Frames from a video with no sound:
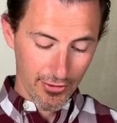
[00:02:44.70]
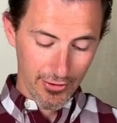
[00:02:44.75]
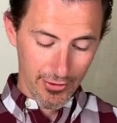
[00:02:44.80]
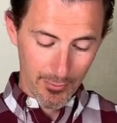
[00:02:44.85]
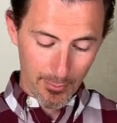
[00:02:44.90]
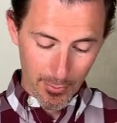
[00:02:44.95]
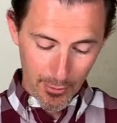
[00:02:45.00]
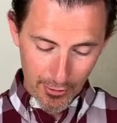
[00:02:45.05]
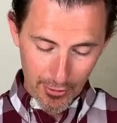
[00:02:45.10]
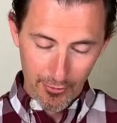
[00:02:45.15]

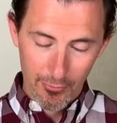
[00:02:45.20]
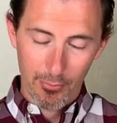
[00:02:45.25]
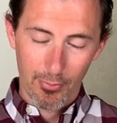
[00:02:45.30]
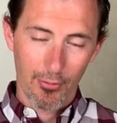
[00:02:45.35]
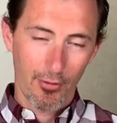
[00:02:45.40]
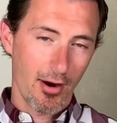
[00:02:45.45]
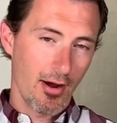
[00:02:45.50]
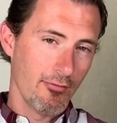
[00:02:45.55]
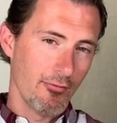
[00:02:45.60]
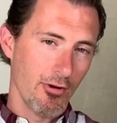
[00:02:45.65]
the book of
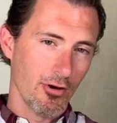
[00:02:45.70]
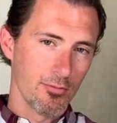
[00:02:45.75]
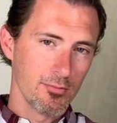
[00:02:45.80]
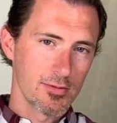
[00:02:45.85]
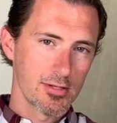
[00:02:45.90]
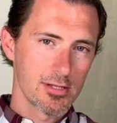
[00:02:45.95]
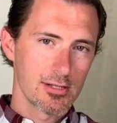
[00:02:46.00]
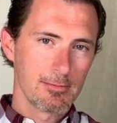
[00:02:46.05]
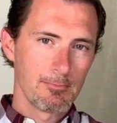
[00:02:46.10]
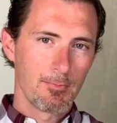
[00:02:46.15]

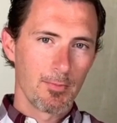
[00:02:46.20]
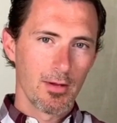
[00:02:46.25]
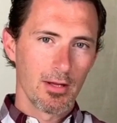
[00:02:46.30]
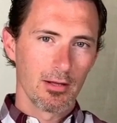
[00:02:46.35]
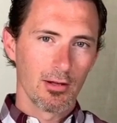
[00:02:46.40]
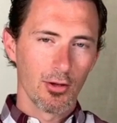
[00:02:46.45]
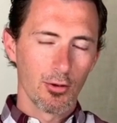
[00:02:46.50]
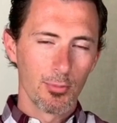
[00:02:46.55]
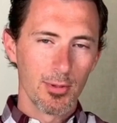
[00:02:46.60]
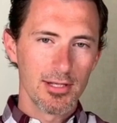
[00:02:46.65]
Proverbs,
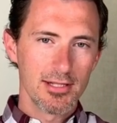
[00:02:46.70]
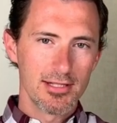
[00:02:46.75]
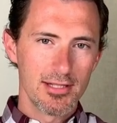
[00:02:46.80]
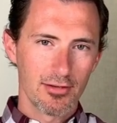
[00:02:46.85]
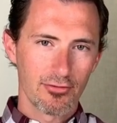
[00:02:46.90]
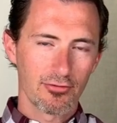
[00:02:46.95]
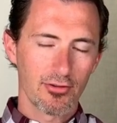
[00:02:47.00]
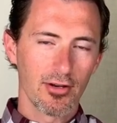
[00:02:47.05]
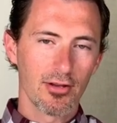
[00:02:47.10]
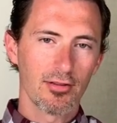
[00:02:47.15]
a little bit
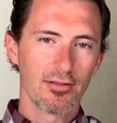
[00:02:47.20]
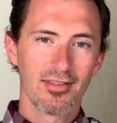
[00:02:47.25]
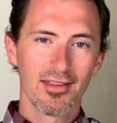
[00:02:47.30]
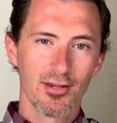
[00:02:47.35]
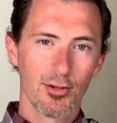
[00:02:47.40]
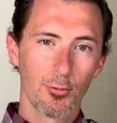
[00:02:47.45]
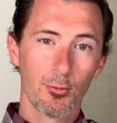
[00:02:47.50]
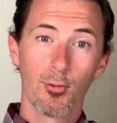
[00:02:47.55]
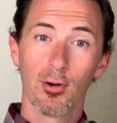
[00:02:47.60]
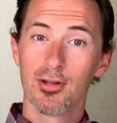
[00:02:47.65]
different
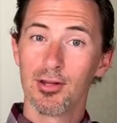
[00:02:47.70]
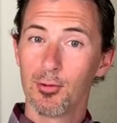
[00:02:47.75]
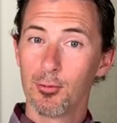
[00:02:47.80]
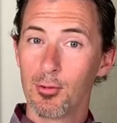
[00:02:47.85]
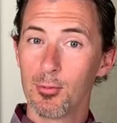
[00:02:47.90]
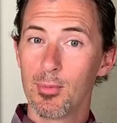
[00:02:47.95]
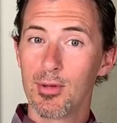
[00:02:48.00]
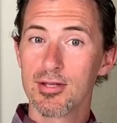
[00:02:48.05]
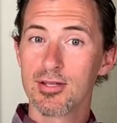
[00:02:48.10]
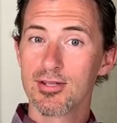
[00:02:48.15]
than the one that
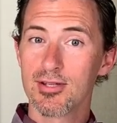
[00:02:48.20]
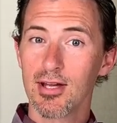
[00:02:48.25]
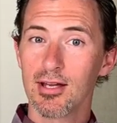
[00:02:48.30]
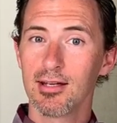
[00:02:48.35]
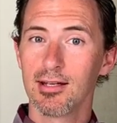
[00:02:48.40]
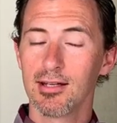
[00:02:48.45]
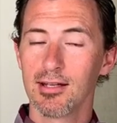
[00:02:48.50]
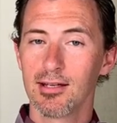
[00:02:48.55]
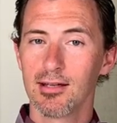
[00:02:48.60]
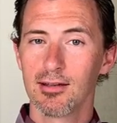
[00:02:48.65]
we've been
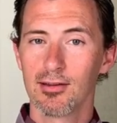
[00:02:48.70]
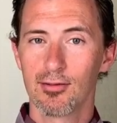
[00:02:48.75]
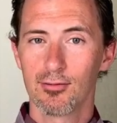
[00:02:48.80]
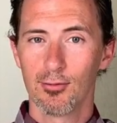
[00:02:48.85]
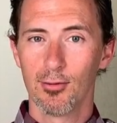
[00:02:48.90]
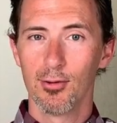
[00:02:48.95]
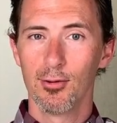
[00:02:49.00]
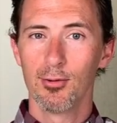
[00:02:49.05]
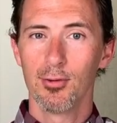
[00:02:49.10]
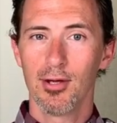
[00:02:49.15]
studying
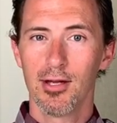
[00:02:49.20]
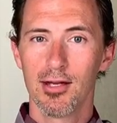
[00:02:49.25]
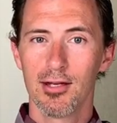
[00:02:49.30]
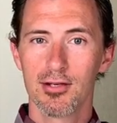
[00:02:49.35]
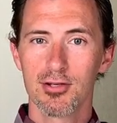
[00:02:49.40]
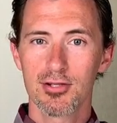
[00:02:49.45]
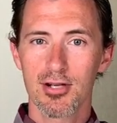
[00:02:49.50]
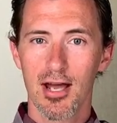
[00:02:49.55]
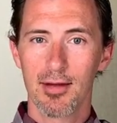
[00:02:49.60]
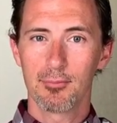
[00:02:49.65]
through
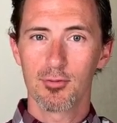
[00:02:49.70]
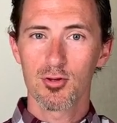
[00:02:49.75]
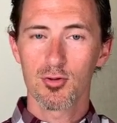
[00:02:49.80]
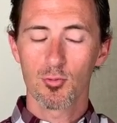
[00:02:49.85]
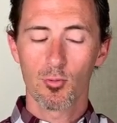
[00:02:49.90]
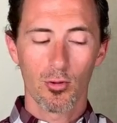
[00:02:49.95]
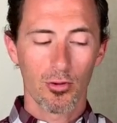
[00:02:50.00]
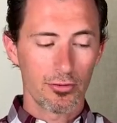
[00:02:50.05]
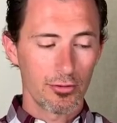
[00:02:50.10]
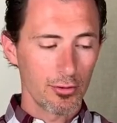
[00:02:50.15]
in chapters
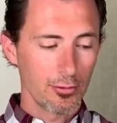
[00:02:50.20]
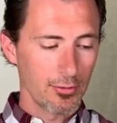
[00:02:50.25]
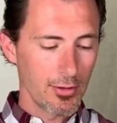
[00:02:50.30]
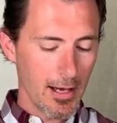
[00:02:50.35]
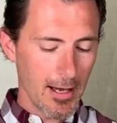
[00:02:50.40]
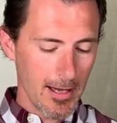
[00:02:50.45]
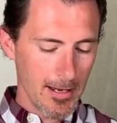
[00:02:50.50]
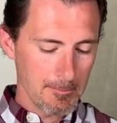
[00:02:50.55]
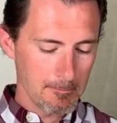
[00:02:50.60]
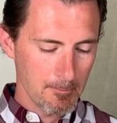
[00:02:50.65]
1 through
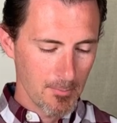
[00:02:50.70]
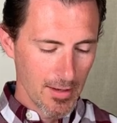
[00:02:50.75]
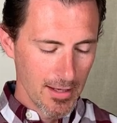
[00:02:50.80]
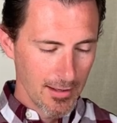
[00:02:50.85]
9.